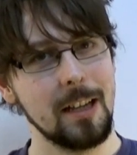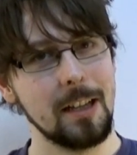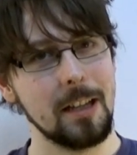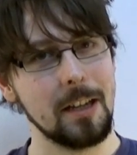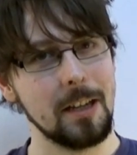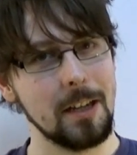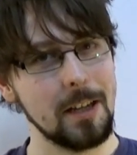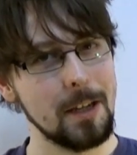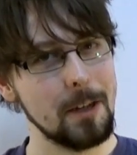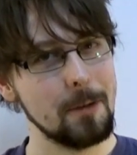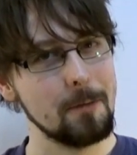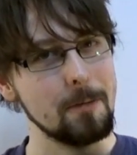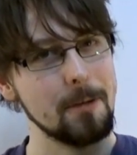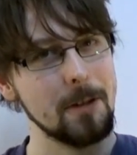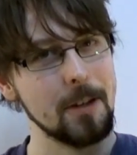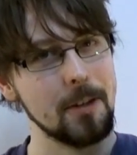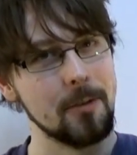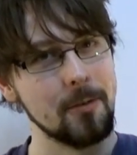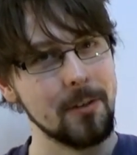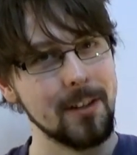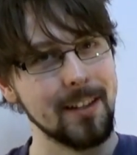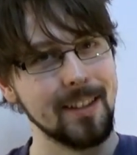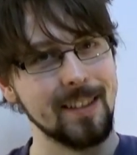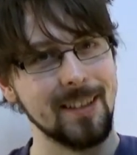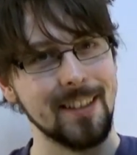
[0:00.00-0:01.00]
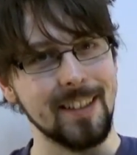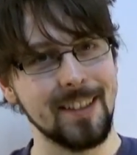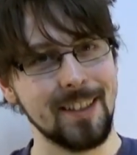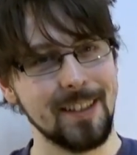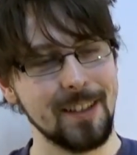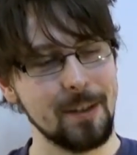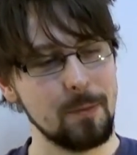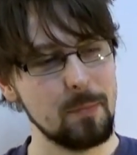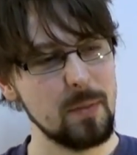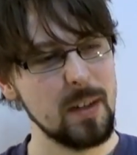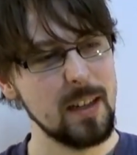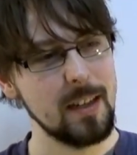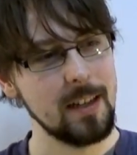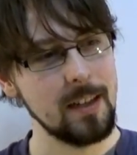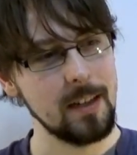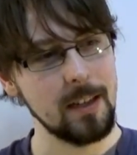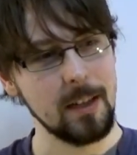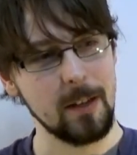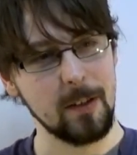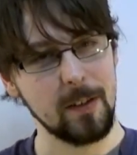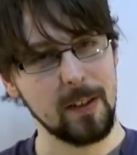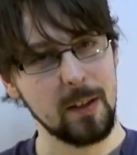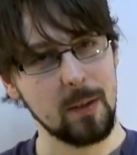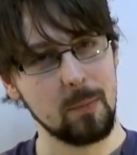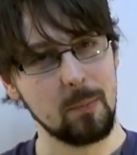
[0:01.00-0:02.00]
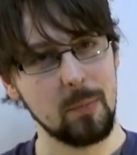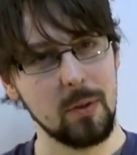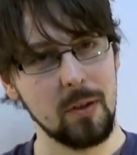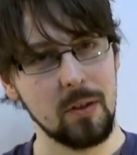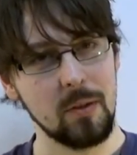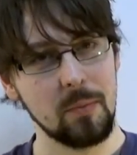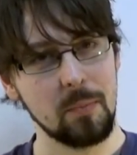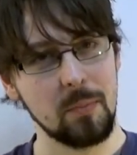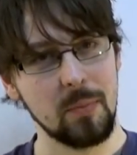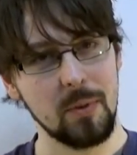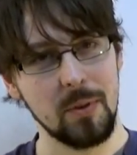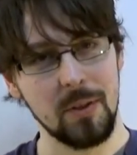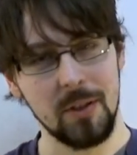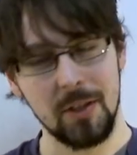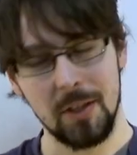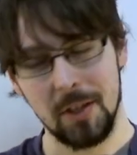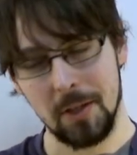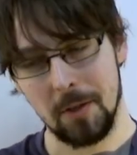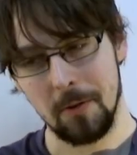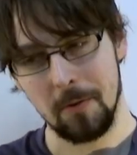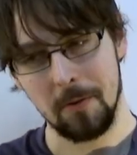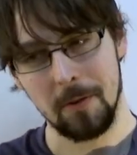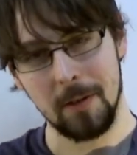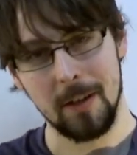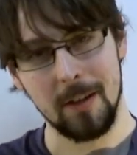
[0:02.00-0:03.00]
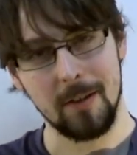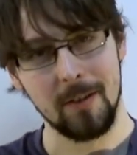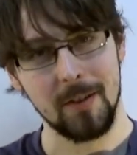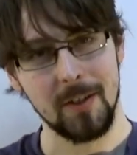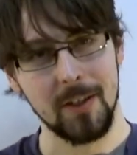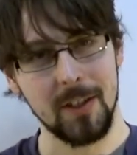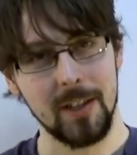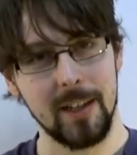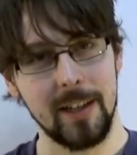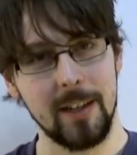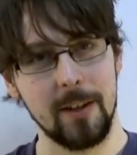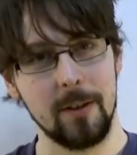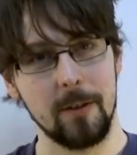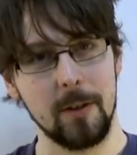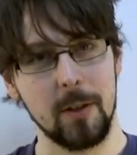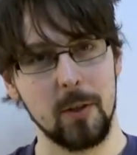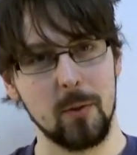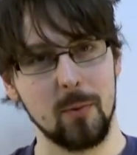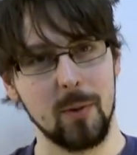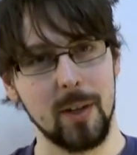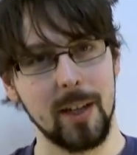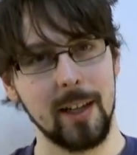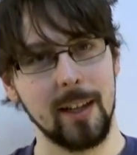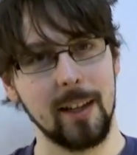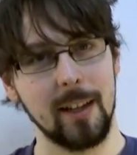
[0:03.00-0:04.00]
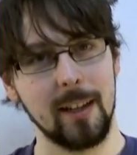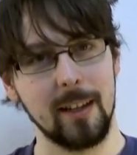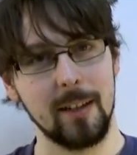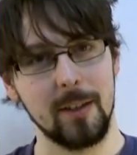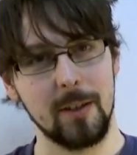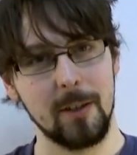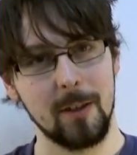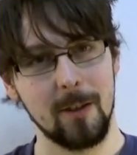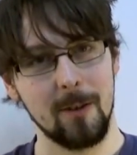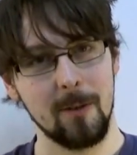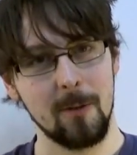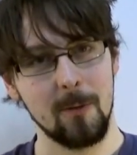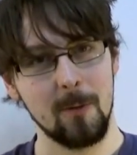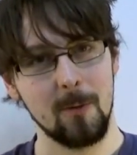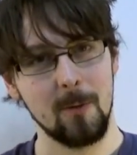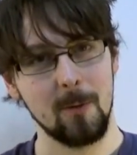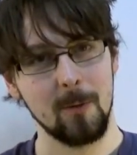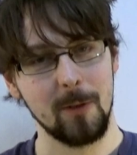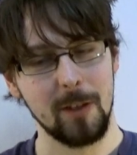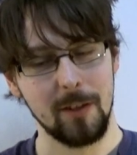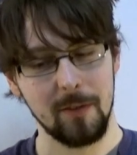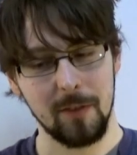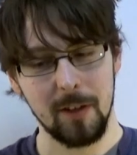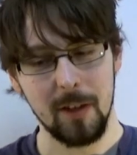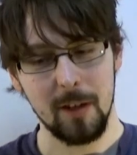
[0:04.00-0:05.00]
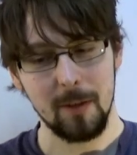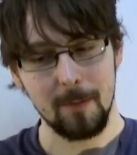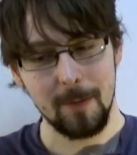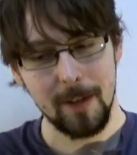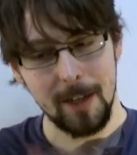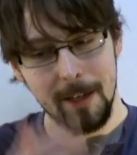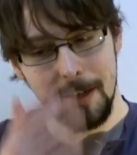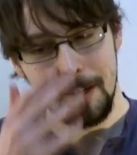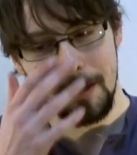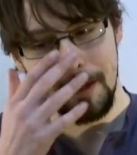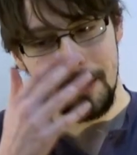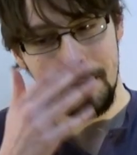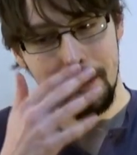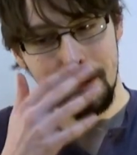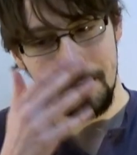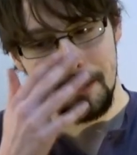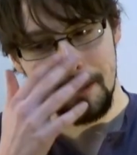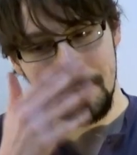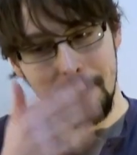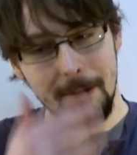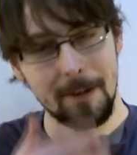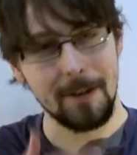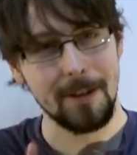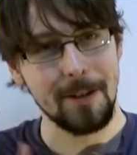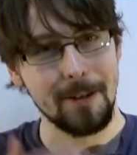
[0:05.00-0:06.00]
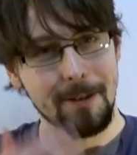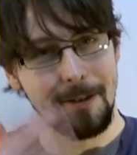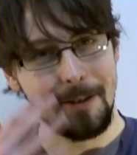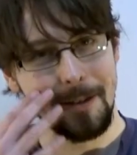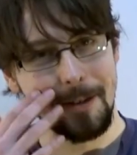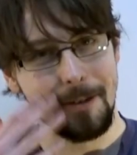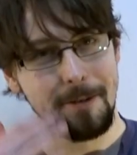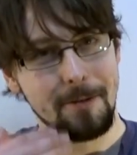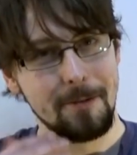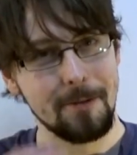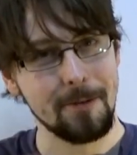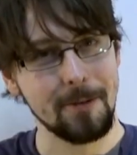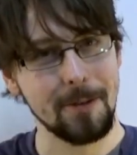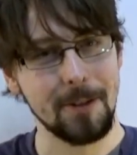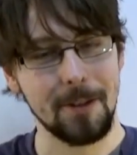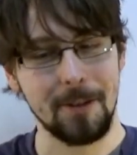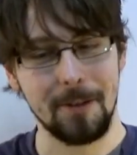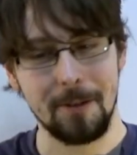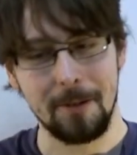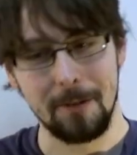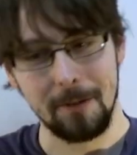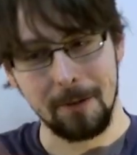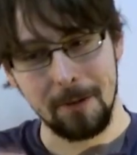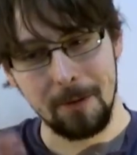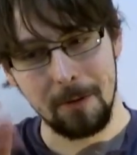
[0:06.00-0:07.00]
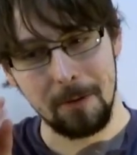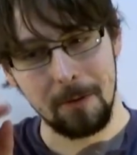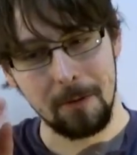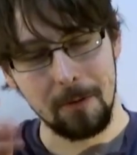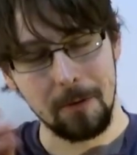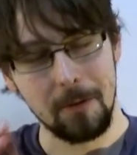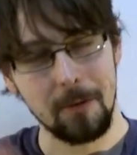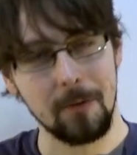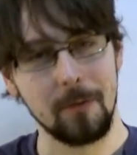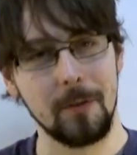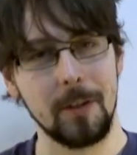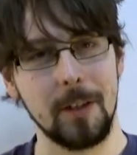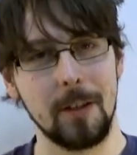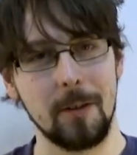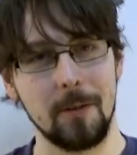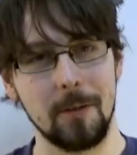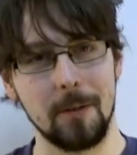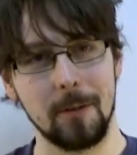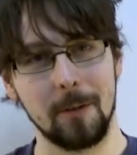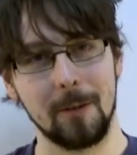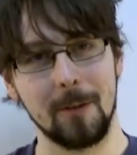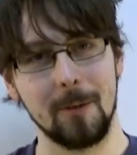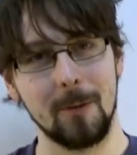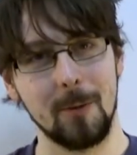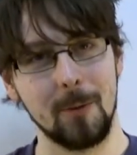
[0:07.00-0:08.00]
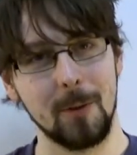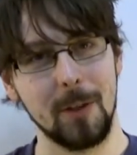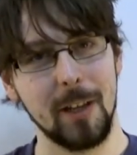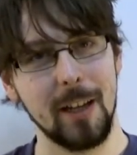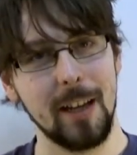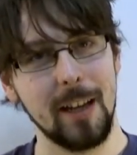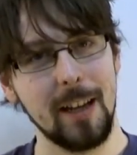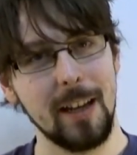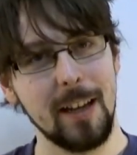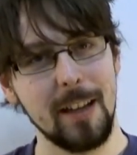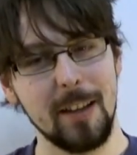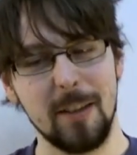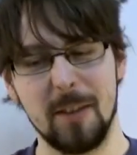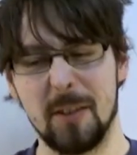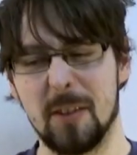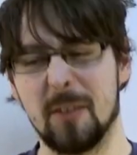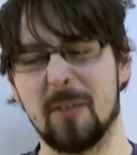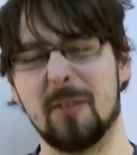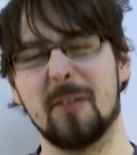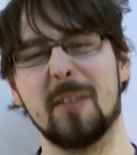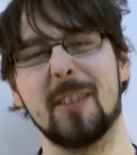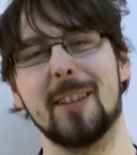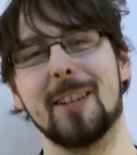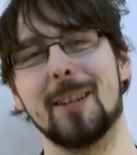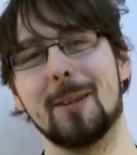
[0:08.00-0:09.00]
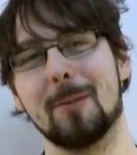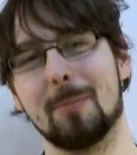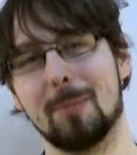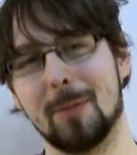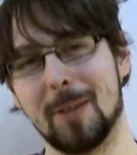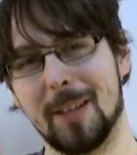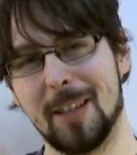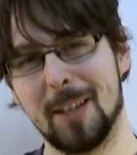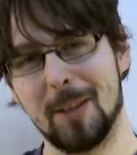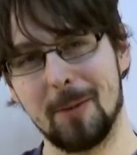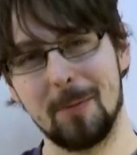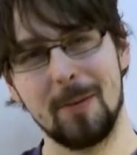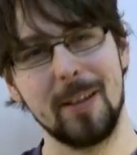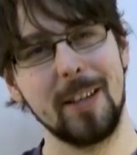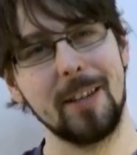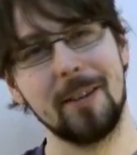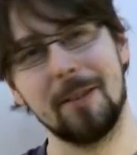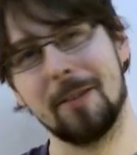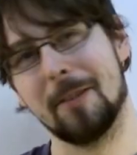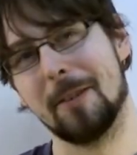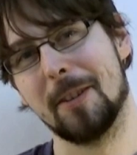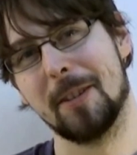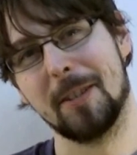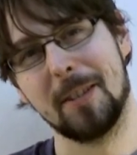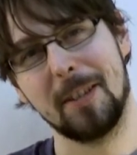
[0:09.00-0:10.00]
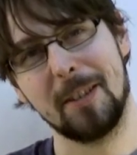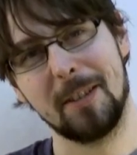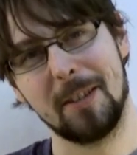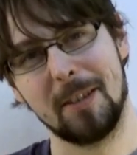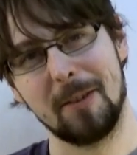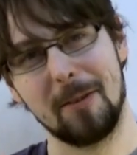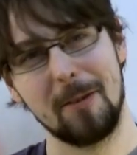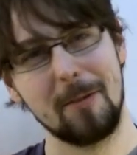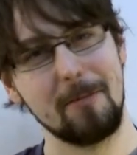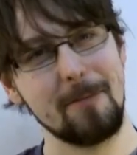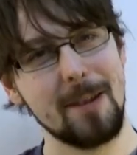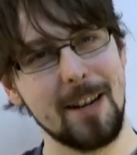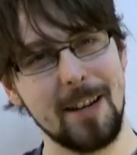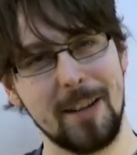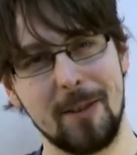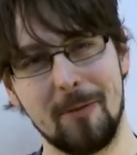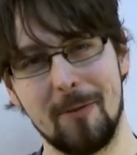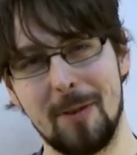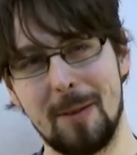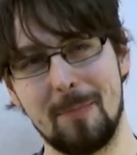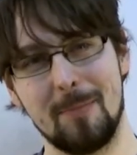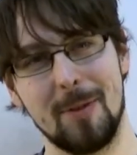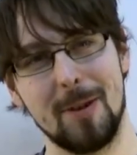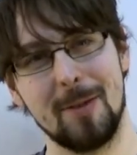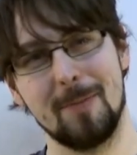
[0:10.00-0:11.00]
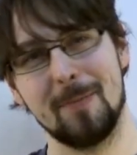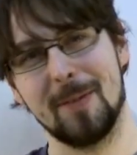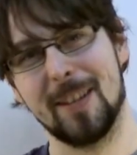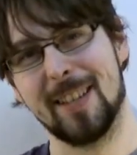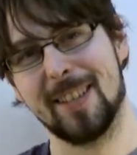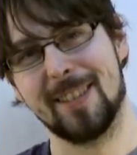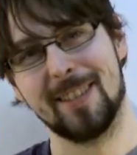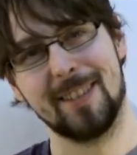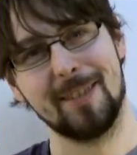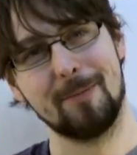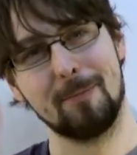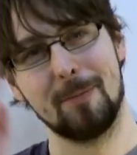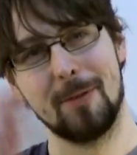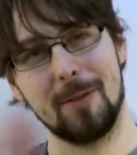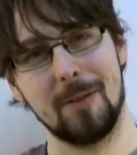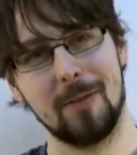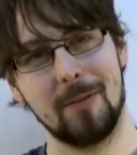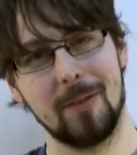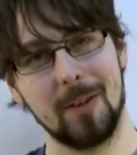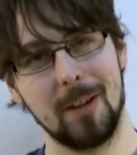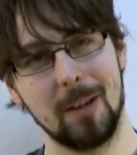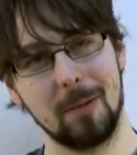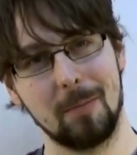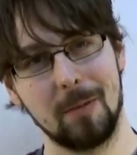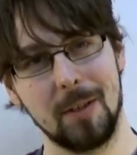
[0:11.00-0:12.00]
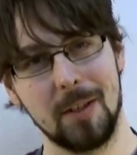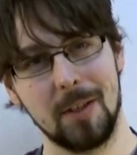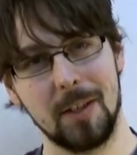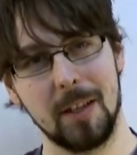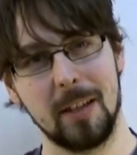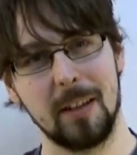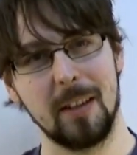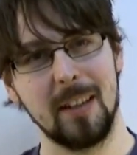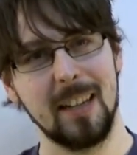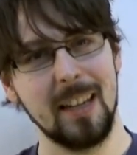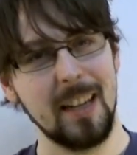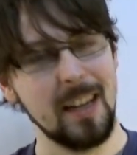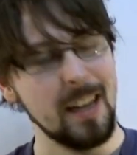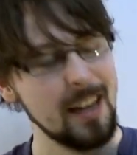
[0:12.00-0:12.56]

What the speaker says: Like, you'd want to drink this, you're in the pub, it's snowing outside, or it's raining, it's cold, you come in, you've got your nose is all cold, your fingers are cold. There's a fireplace, why not? It's an imaginary pub, let's just put a fireplace there.